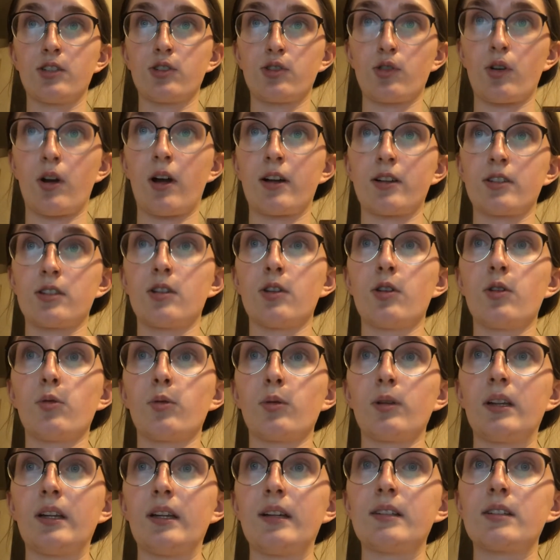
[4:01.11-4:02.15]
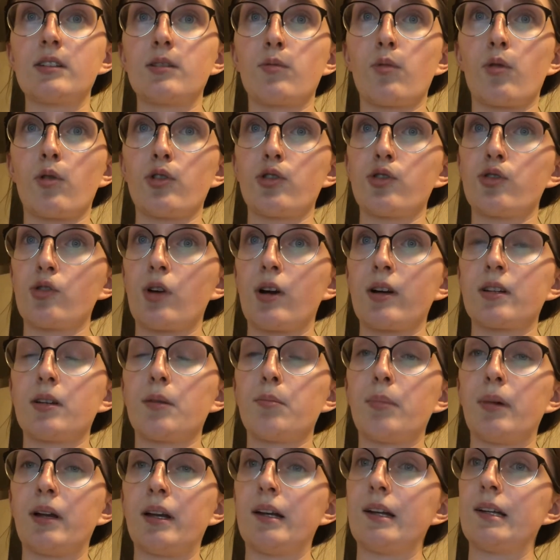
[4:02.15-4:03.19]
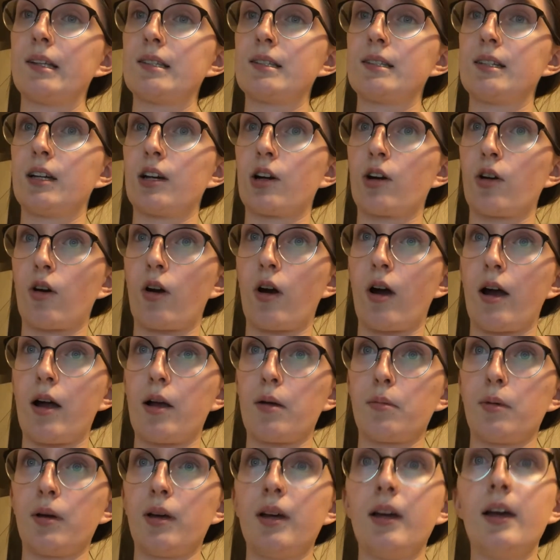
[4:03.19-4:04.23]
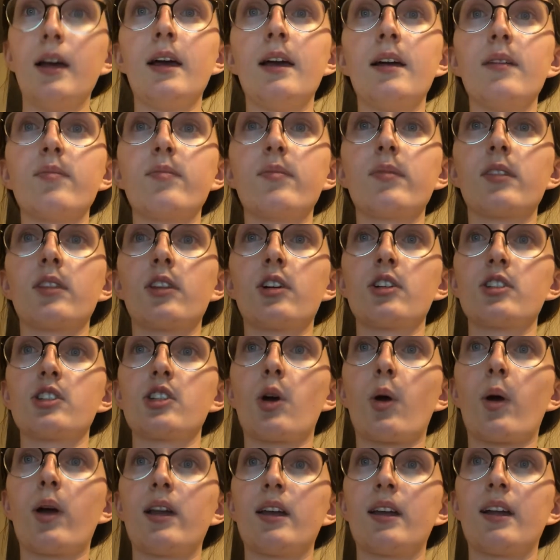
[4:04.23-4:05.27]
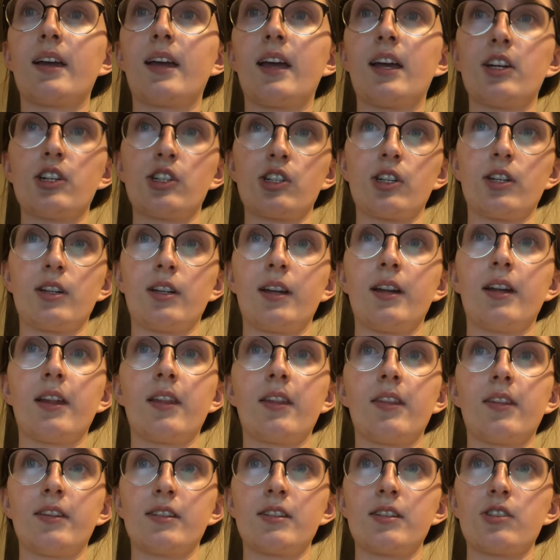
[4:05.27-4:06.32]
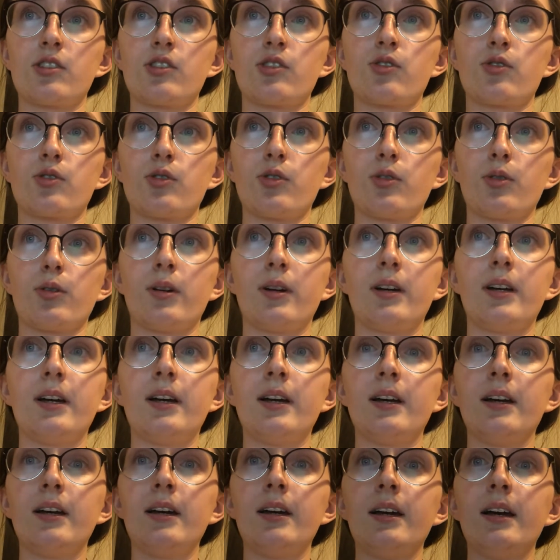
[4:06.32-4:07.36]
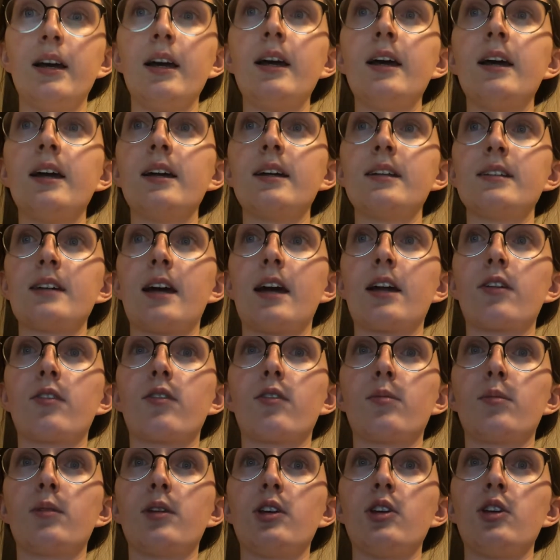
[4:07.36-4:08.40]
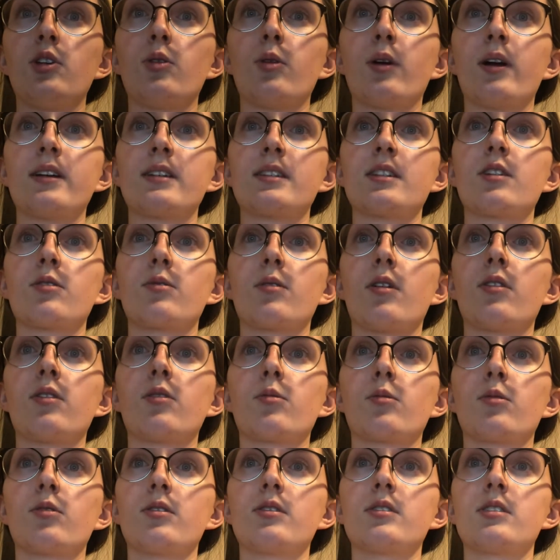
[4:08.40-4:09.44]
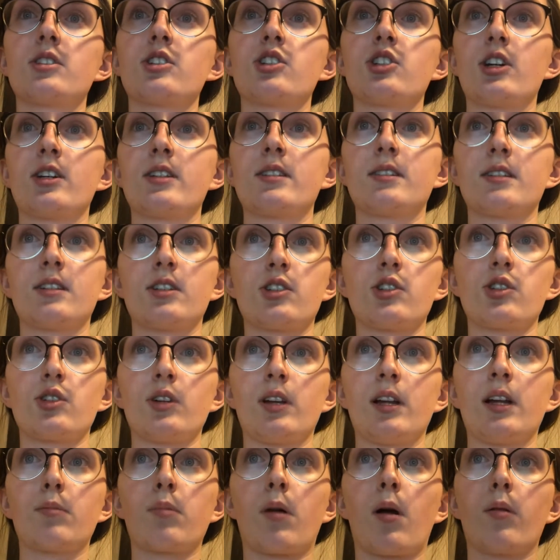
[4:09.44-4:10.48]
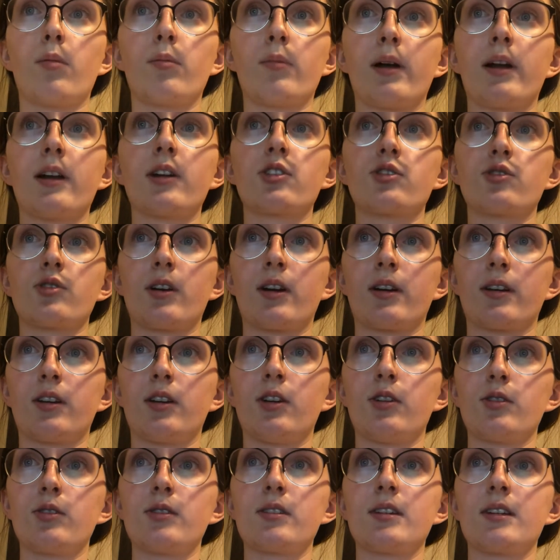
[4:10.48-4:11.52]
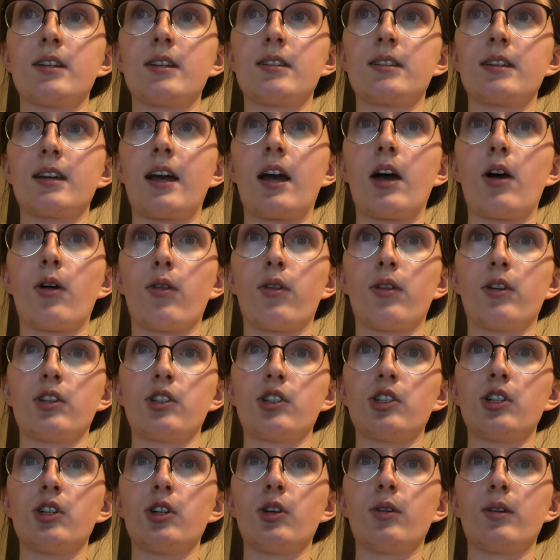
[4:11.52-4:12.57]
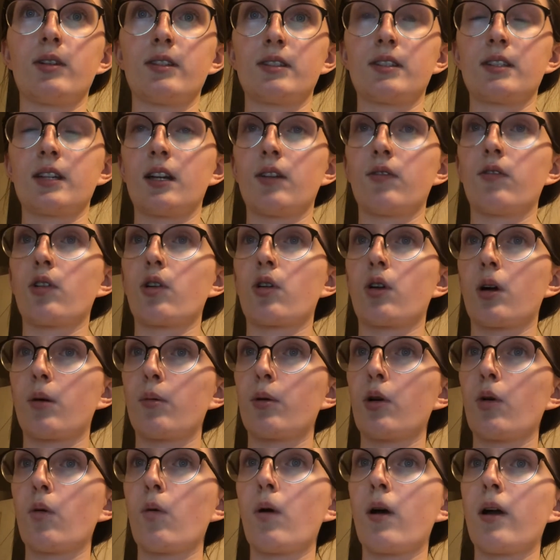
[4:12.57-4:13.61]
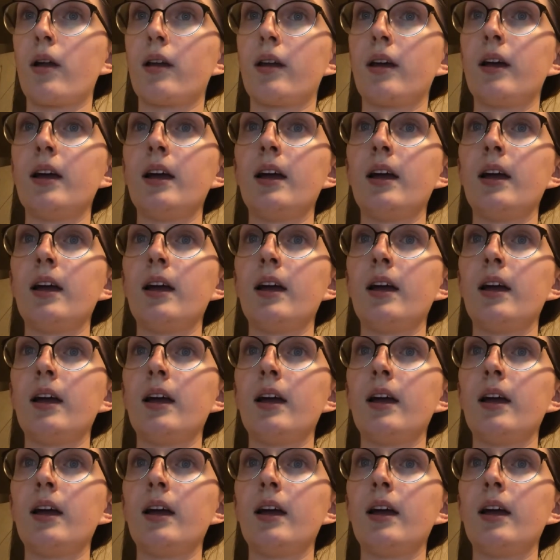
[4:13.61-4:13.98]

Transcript: drugs would lead to more drug dependency and crime. There's no indication this is true. Data from the U.S. and around the world suggests that treating problematic drug use is a health issue instead of a criminal one